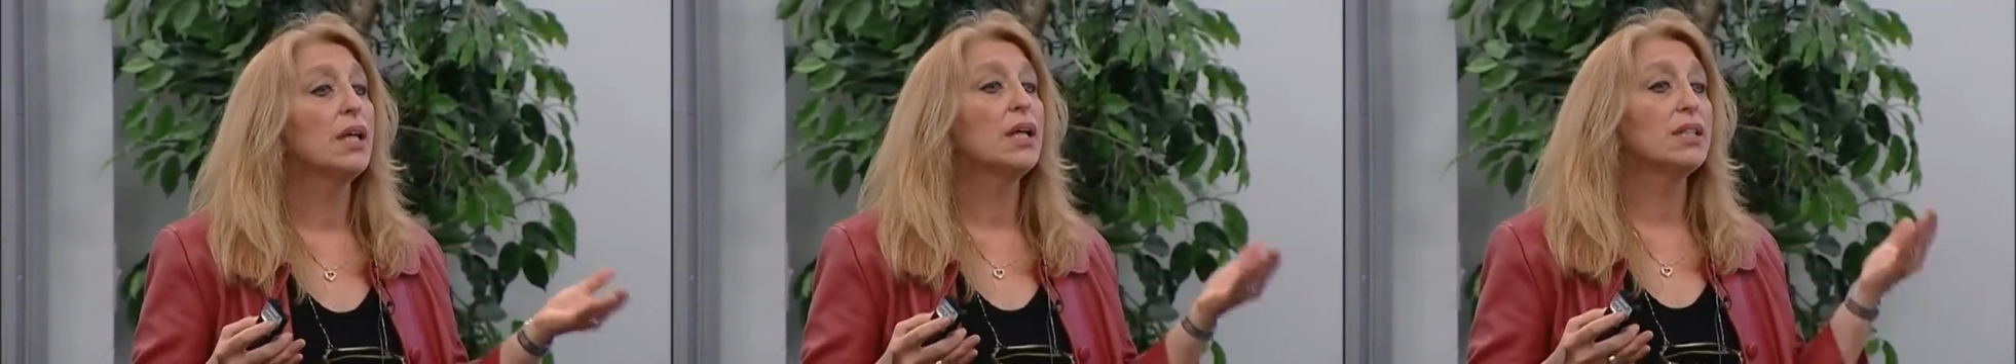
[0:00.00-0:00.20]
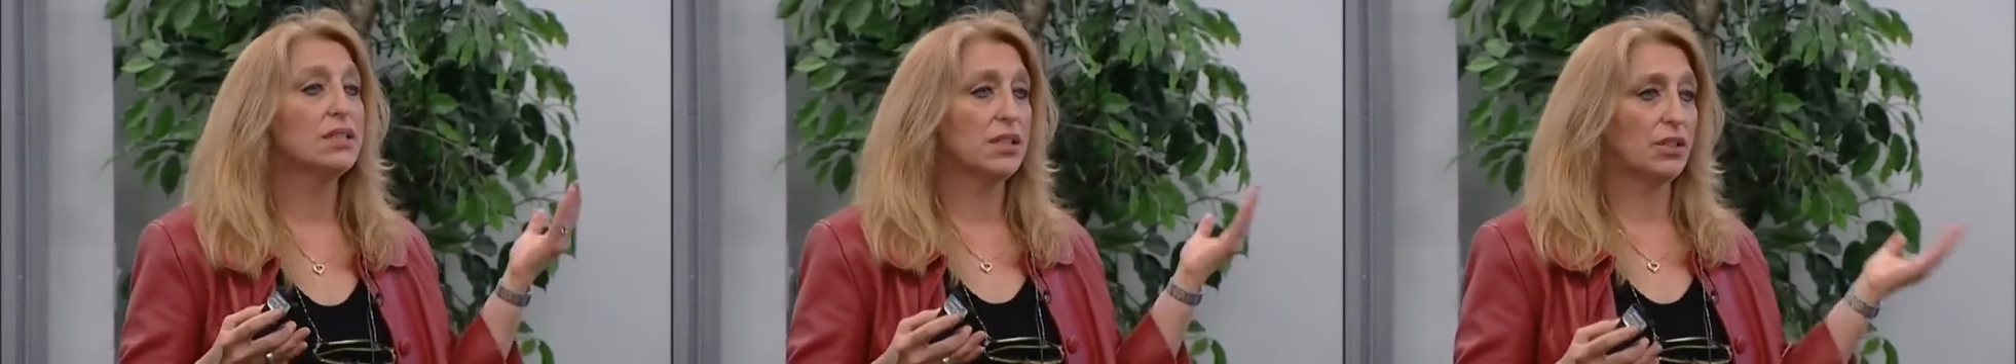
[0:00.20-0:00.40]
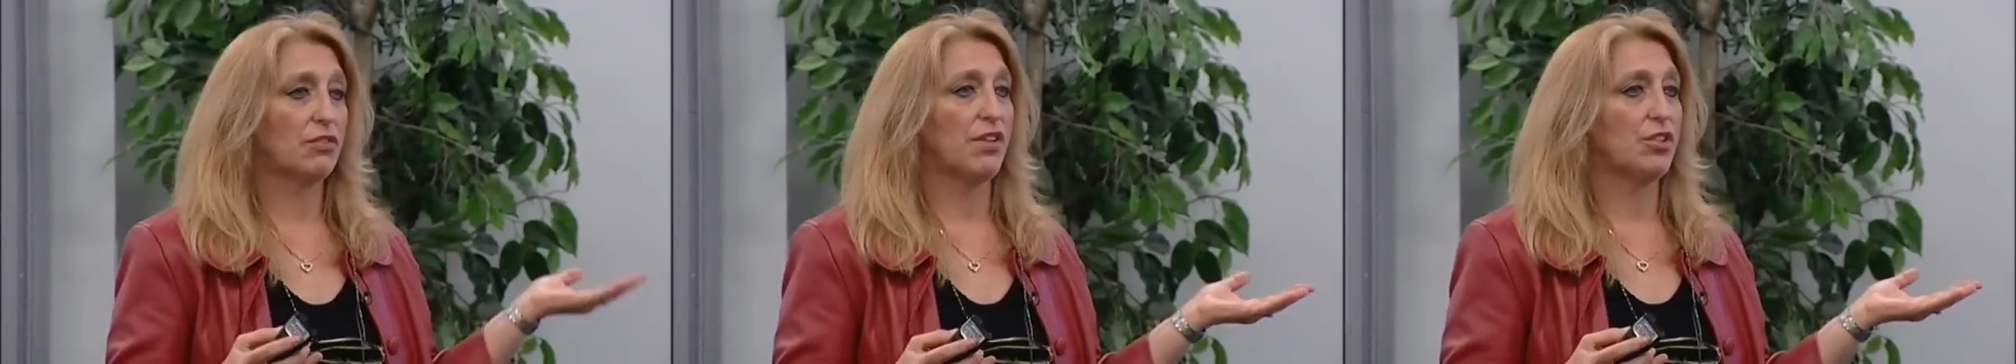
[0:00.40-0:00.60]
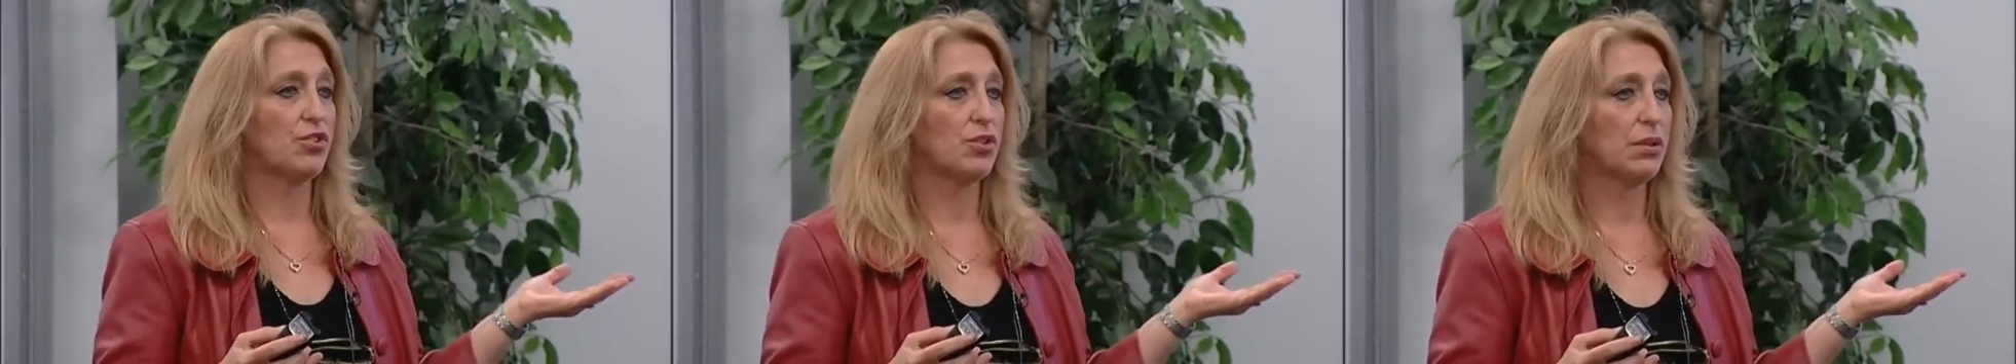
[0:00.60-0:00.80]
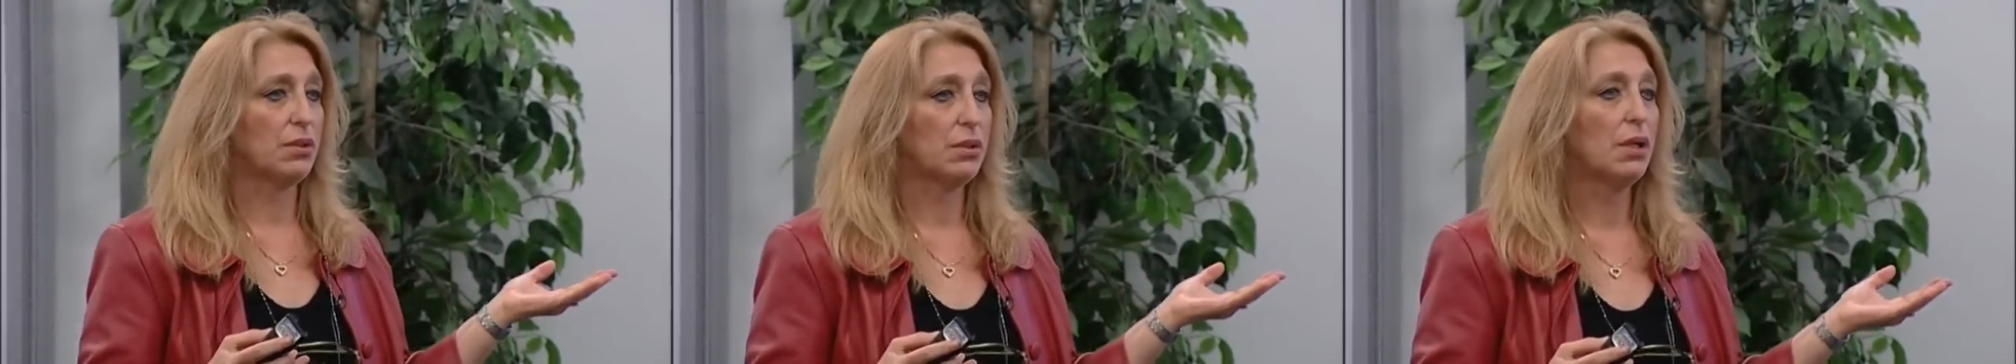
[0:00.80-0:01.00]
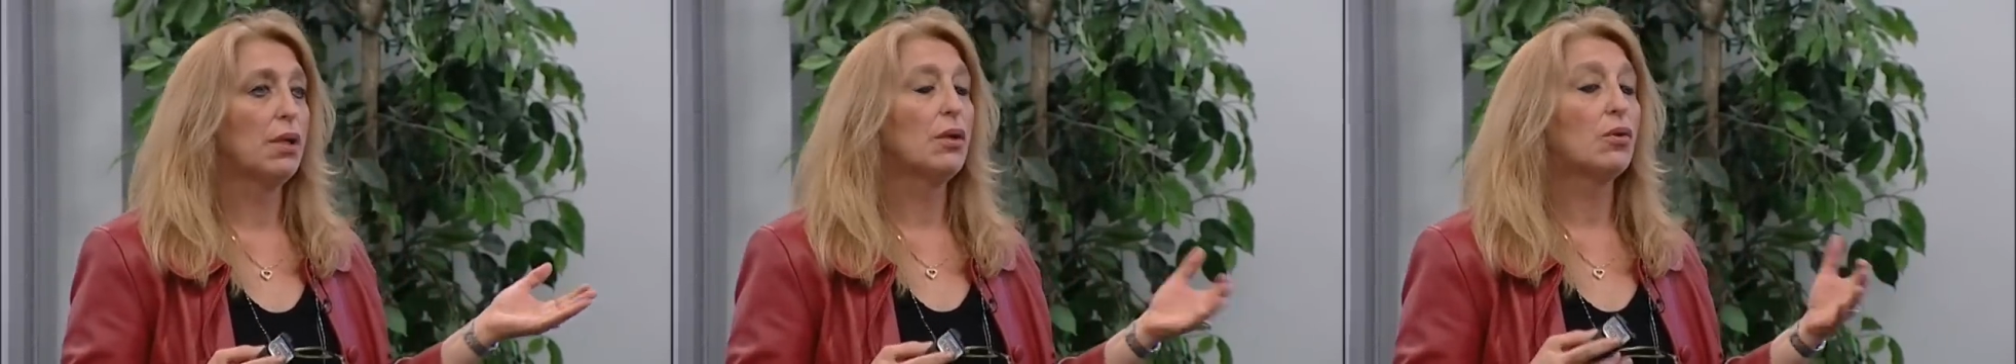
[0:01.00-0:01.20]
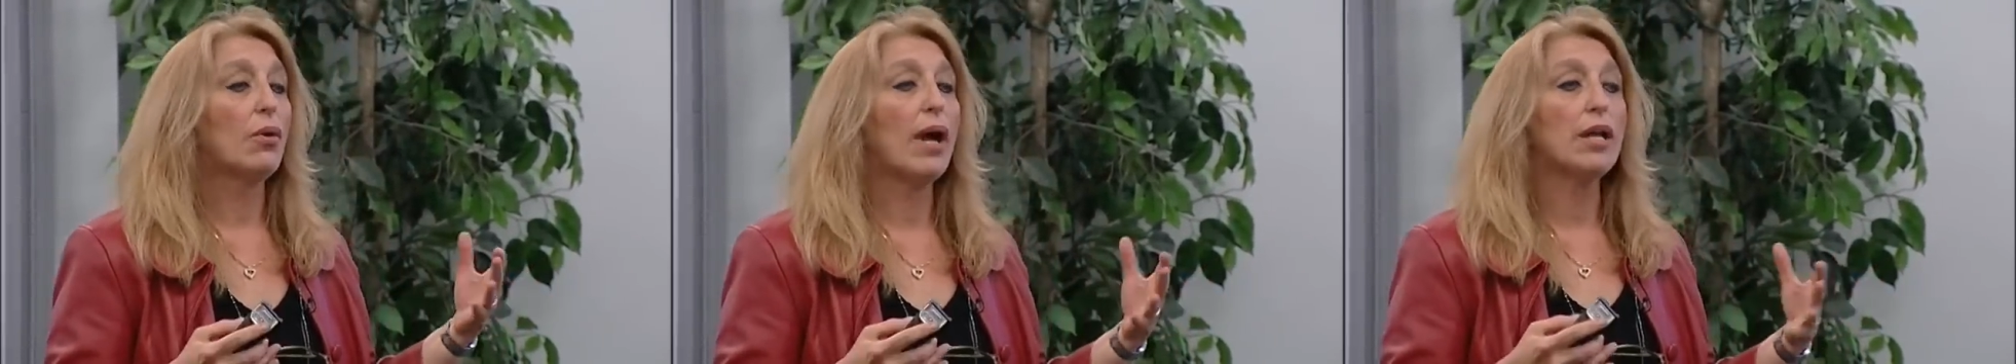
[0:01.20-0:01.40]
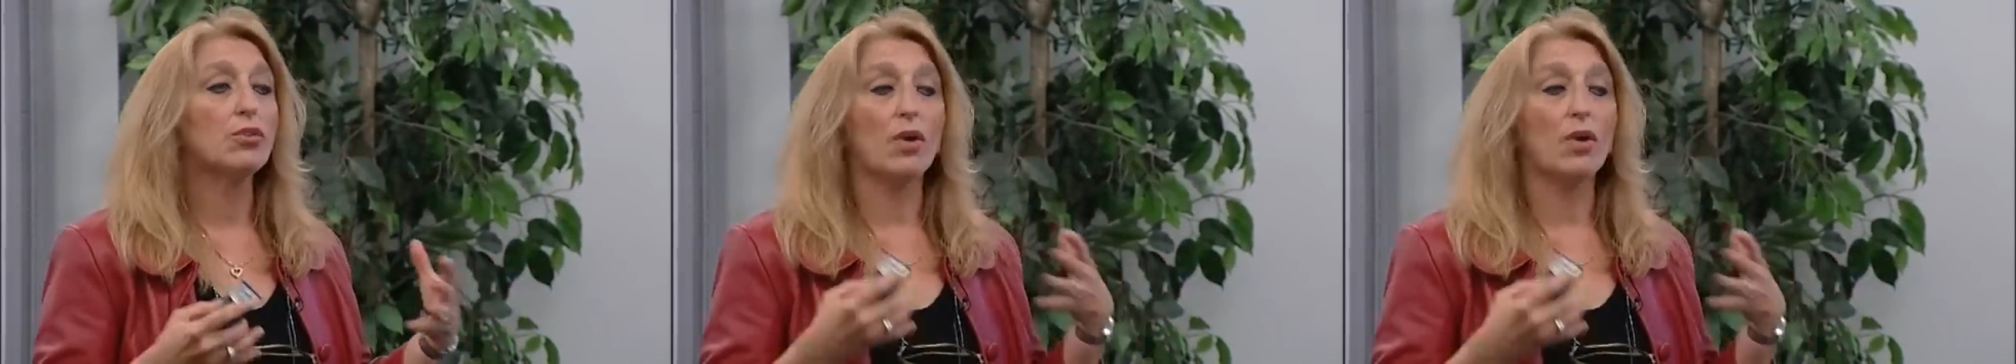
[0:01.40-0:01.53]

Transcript: is intervention, right?